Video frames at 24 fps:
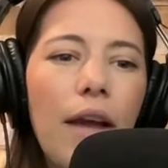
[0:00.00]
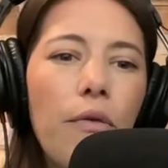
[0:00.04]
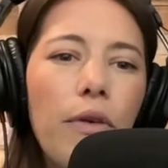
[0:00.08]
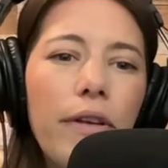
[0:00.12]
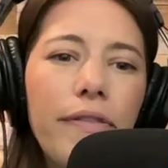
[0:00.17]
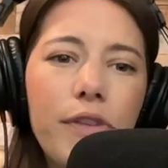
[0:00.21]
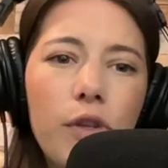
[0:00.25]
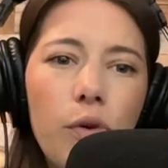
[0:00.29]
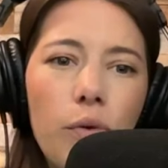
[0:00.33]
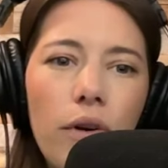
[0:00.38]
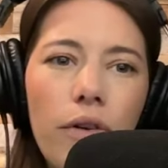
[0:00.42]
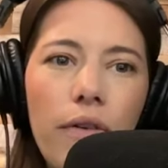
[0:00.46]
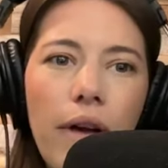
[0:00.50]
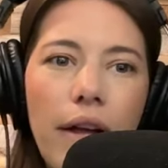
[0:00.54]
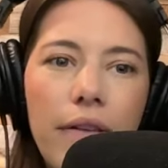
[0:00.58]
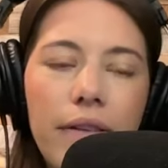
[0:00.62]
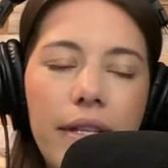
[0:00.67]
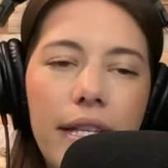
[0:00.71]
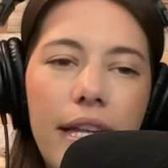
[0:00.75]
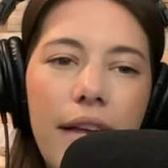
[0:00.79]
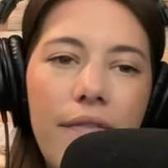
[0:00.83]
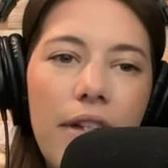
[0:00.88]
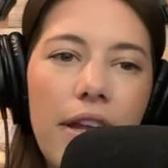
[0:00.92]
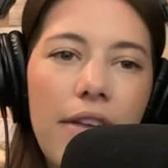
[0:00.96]
Yeah, we've sold
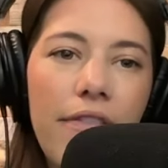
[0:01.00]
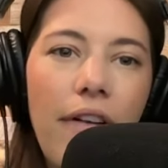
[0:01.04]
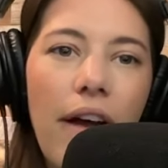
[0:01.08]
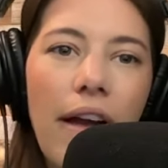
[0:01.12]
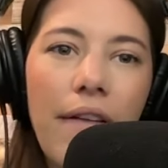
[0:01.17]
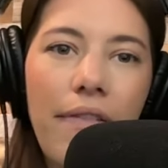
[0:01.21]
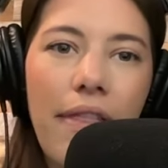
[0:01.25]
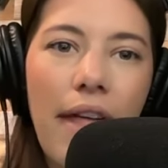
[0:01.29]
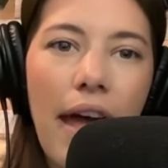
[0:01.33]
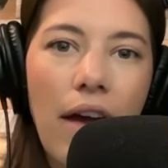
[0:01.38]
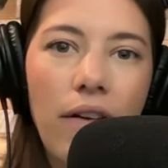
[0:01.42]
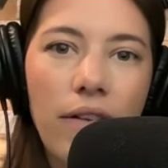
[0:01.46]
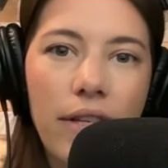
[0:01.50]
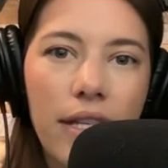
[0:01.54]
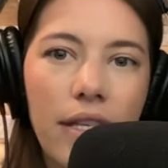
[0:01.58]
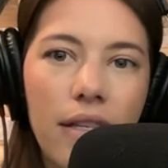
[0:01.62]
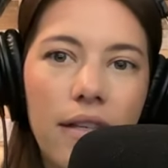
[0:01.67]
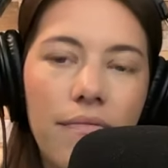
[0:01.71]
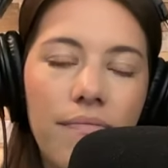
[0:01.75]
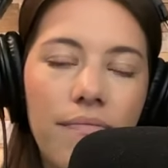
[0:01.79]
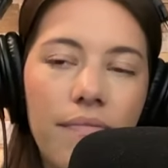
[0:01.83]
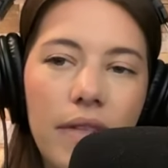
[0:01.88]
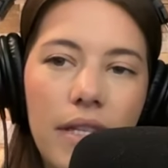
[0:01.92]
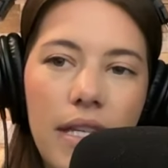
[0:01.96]
around
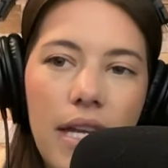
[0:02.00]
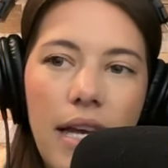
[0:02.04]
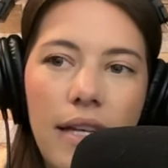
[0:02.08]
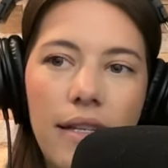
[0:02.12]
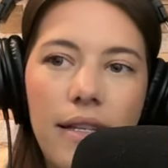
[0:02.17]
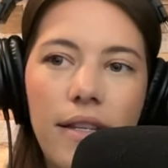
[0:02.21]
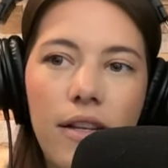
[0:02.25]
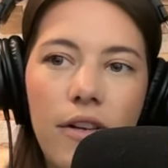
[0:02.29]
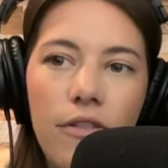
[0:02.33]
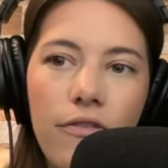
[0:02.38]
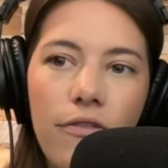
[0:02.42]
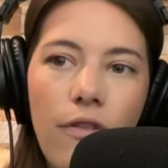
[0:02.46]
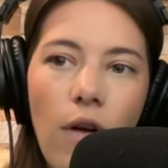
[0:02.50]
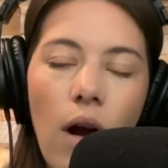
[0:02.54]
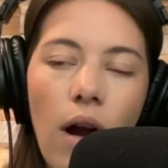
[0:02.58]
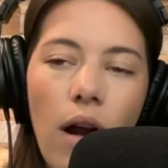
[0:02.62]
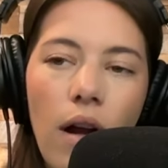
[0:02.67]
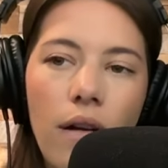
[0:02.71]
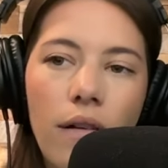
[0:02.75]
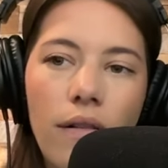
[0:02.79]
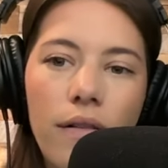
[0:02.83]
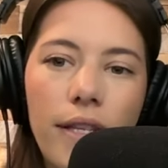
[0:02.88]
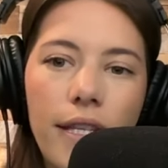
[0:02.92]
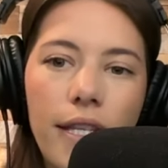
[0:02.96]
75,000 tests so
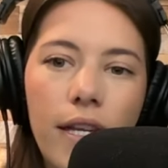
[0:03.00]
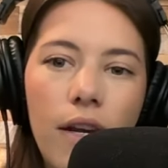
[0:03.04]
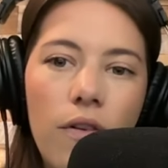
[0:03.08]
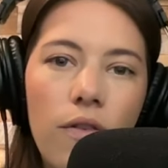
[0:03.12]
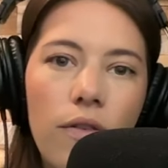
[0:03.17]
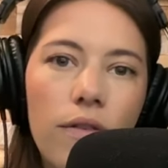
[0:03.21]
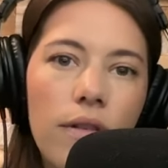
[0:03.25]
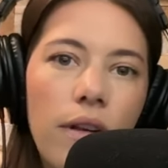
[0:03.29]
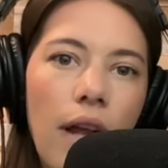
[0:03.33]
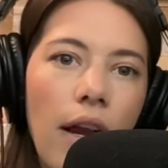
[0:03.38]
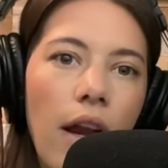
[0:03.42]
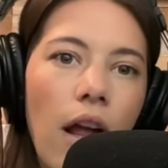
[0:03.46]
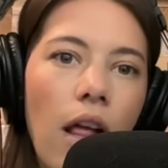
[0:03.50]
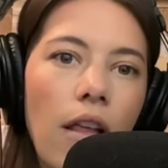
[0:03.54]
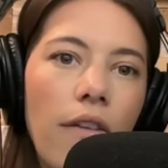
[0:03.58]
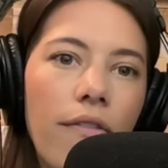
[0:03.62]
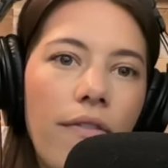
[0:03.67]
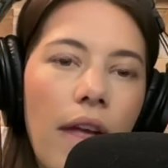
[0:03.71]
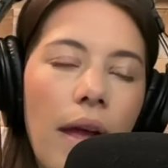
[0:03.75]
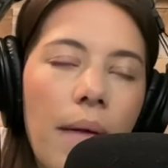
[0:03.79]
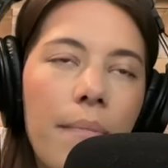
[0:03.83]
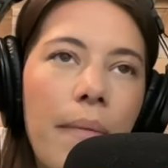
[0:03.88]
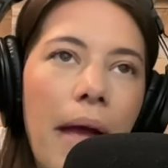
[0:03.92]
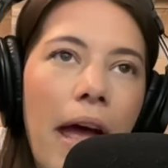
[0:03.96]
far. So not all
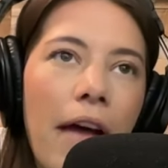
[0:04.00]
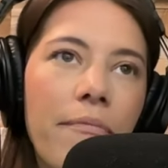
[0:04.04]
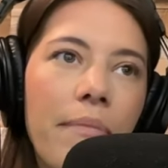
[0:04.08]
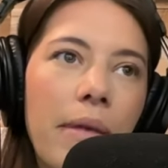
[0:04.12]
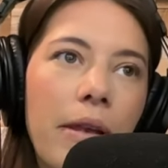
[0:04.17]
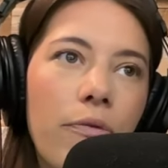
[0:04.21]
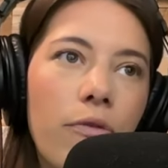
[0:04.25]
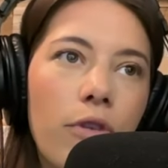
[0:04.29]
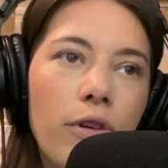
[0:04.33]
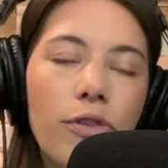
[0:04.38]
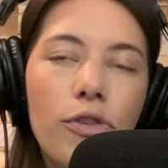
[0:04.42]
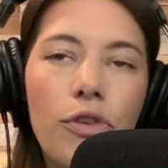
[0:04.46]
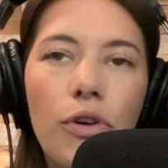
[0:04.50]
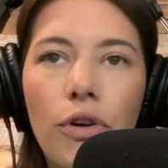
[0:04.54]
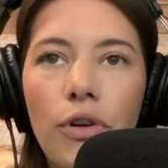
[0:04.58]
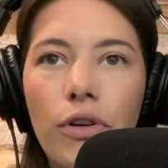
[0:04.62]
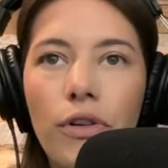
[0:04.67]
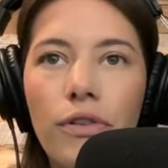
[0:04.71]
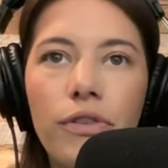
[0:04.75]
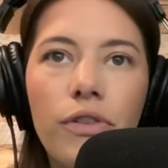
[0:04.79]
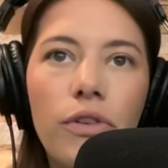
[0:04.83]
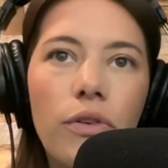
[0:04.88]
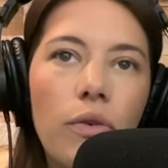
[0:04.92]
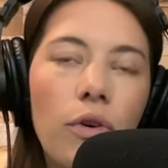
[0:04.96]
of them have been
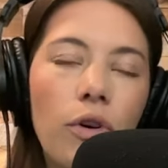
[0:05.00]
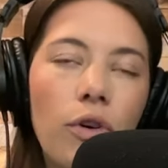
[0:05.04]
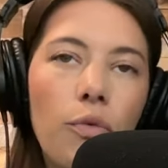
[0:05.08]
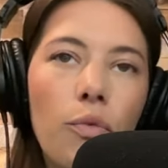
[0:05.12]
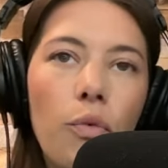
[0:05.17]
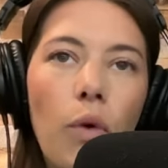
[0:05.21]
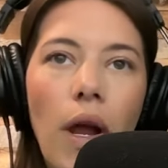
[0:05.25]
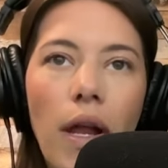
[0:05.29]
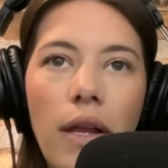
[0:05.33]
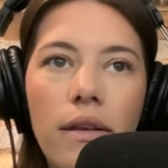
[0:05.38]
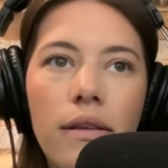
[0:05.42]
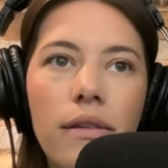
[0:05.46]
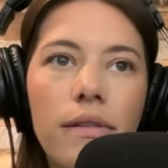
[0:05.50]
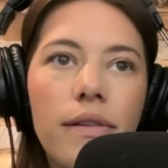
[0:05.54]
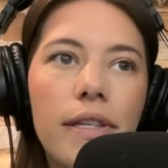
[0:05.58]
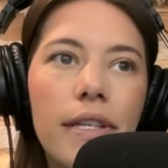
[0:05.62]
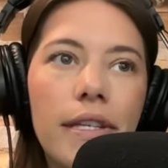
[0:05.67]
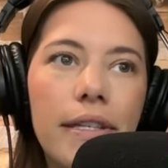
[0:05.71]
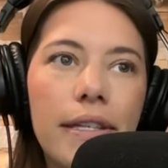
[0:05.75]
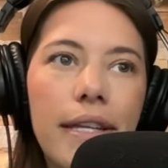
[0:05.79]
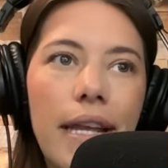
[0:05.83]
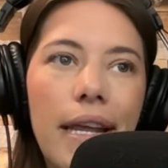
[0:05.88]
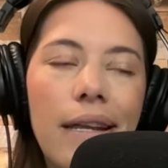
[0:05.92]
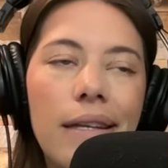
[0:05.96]
returned or run
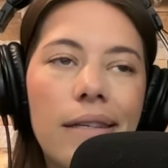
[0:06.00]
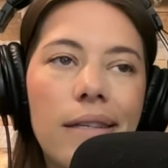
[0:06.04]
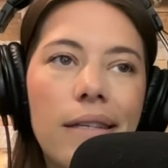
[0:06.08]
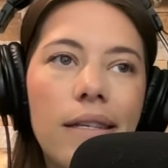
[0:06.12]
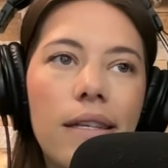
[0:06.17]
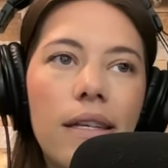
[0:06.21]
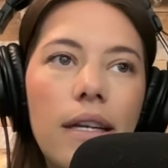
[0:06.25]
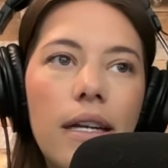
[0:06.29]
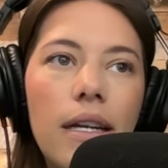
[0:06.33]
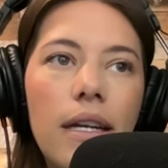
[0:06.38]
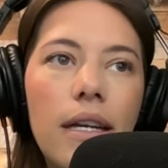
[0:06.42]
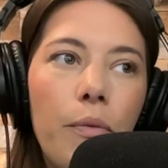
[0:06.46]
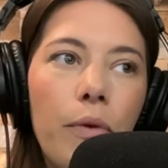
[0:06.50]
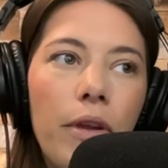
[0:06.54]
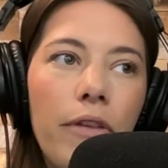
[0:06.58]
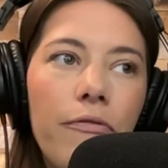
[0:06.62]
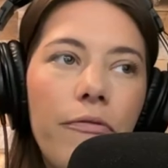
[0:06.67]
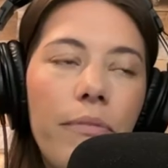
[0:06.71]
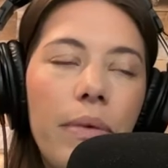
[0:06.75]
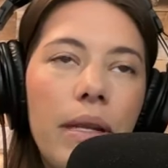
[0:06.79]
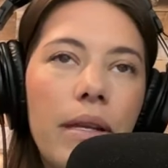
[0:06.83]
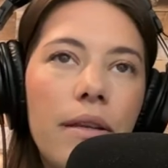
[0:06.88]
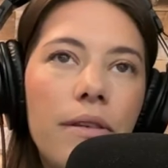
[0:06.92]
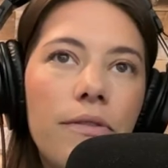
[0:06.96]
to date.
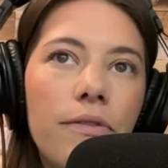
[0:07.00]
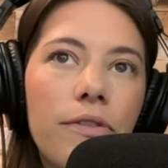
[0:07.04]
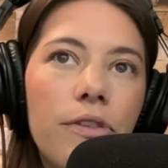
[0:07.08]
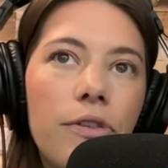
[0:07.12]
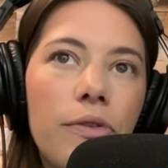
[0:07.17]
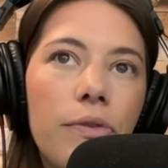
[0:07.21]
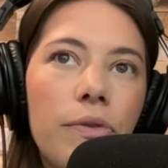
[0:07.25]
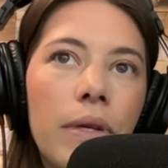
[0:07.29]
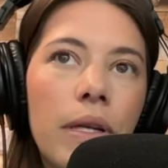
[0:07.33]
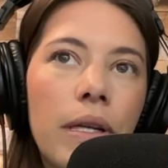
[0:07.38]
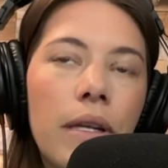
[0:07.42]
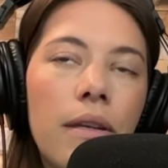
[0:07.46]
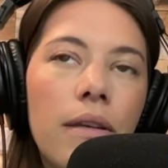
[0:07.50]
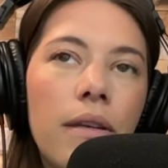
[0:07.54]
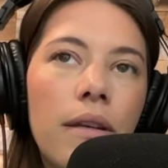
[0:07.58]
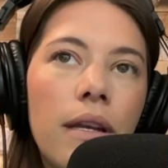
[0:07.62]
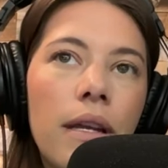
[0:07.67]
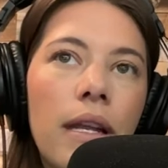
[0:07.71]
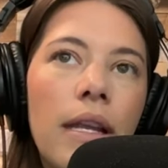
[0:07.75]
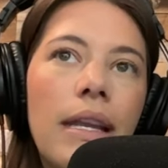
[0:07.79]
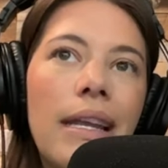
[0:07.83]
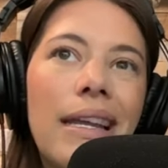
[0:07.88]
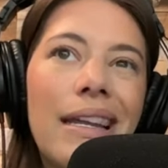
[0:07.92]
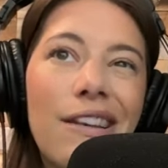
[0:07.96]
We've been doing
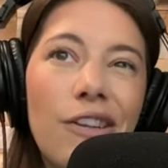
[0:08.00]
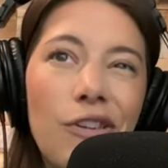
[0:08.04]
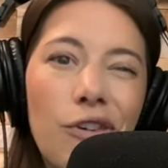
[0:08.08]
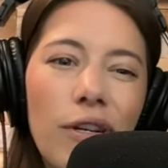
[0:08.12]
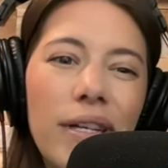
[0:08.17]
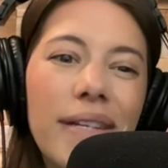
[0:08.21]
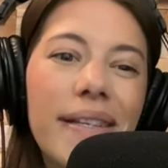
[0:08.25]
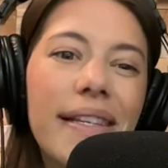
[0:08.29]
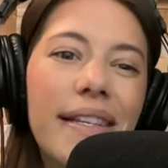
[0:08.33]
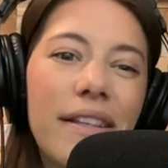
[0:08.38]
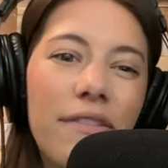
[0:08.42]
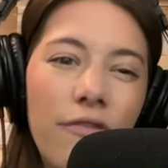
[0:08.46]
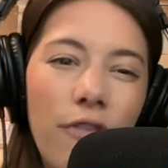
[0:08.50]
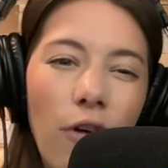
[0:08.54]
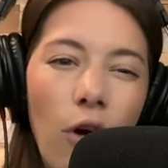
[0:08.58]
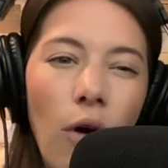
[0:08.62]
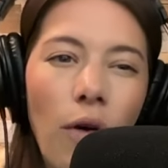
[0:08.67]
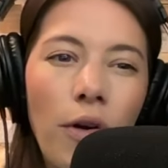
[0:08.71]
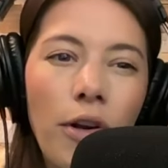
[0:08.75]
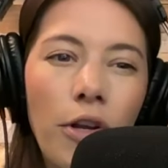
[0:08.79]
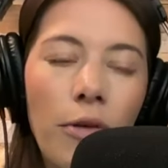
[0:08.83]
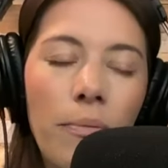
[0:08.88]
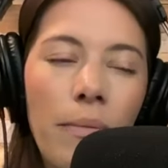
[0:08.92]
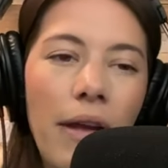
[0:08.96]
an increase in
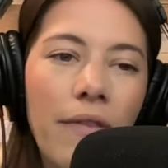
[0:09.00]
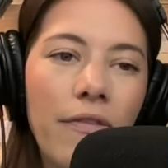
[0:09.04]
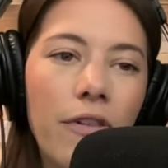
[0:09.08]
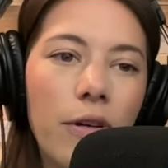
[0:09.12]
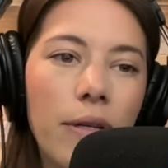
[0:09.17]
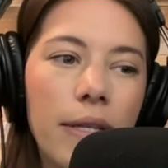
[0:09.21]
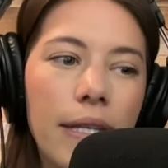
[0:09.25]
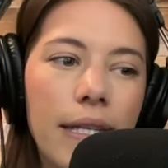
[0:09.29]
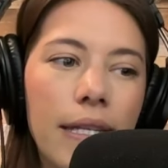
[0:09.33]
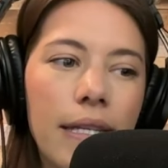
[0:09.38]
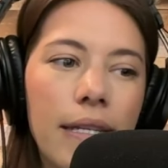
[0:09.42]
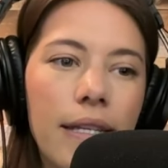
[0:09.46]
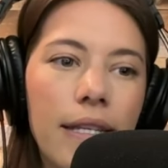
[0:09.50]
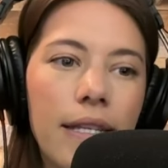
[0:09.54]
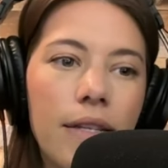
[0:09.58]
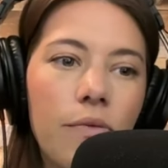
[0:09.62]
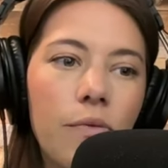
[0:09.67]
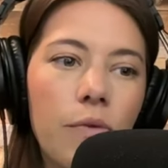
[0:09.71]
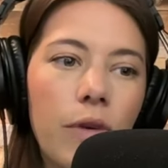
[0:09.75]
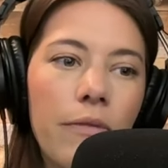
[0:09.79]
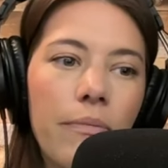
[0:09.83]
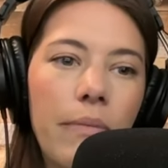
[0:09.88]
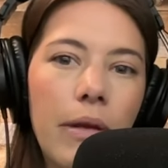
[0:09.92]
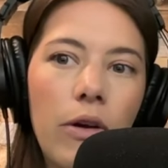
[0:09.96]
volume ever since
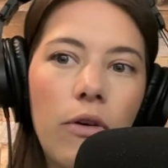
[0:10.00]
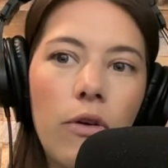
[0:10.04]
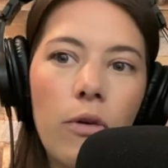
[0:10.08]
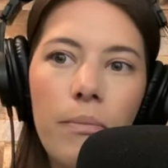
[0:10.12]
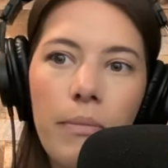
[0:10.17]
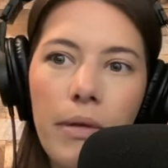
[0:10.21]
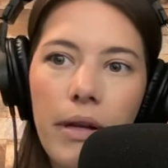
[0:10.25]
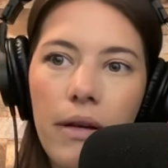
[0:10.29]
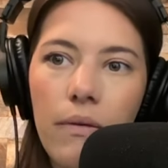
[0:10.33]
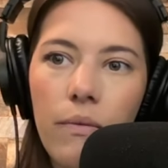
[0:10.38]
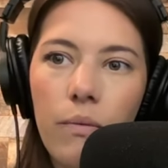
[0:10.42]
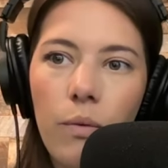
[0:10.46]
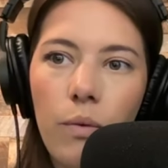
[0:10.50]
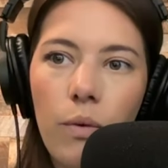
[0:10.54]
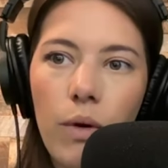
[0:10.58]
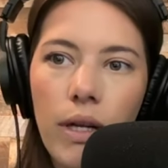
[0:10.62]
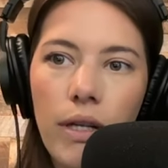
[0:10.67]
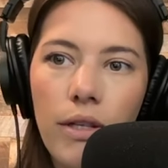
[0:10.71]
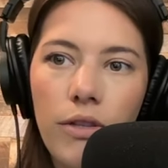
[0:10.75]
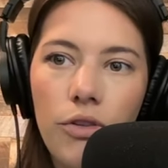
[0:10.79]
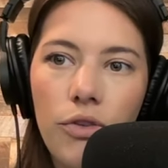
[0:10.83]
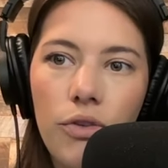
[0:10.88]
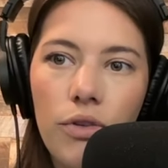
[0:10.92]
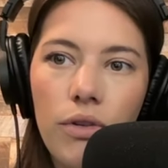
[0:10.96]
we've been open,
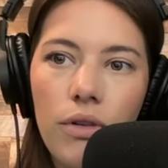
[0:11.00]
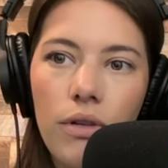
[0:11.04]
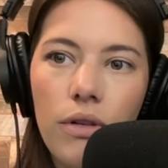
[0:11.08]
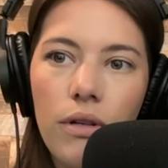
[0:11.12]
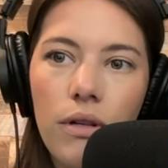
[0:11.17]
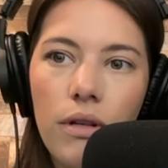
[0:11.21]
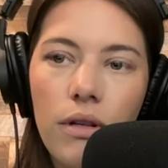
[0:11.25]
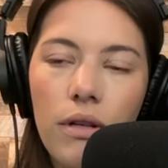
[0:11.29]
which